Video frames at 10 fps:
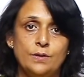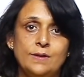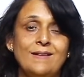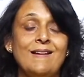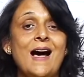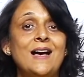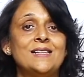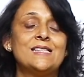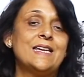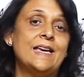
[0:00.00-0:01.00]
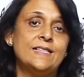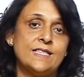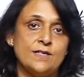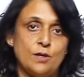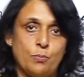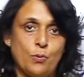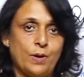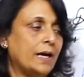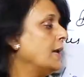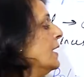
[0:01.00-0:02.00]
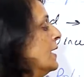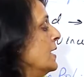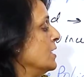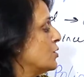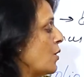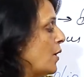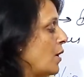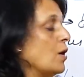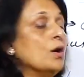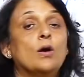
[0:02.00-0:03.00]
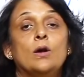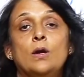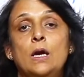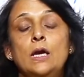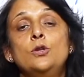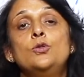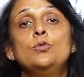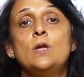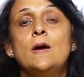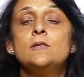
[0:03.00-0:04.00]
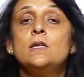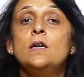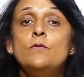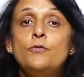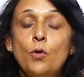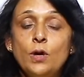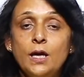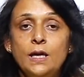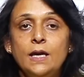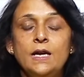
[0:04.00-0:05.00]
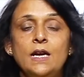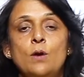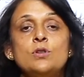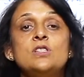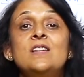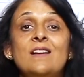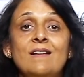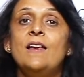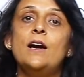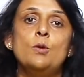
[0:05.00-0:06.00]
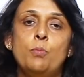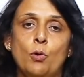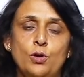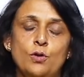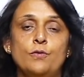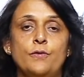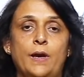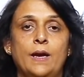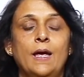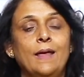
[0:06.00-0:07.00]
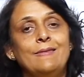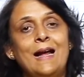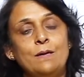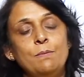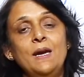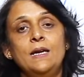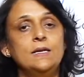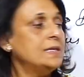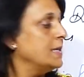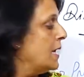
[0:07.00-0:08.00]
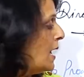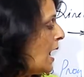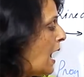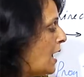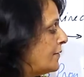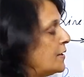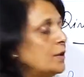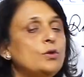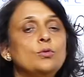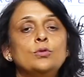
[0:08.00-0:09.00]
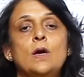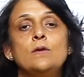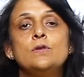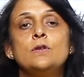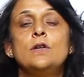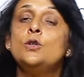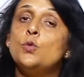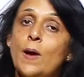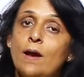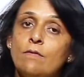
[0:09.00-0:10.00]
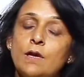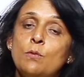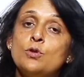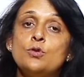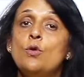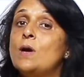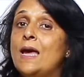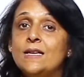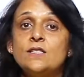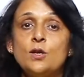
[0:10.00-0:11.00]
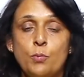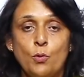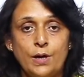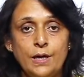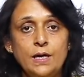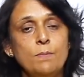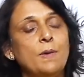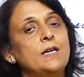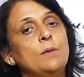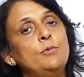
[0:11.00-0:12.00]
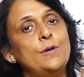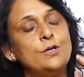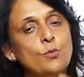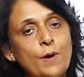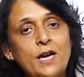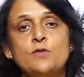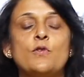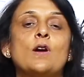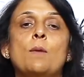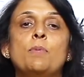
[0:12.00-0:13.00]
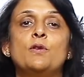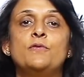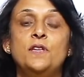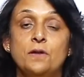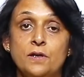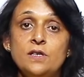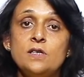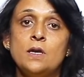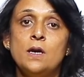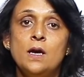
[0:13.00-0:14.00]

the last case is reported. So in 2014, India was declared polio free. That means after 2012, there was no case reported, but WHO waits for a couple of years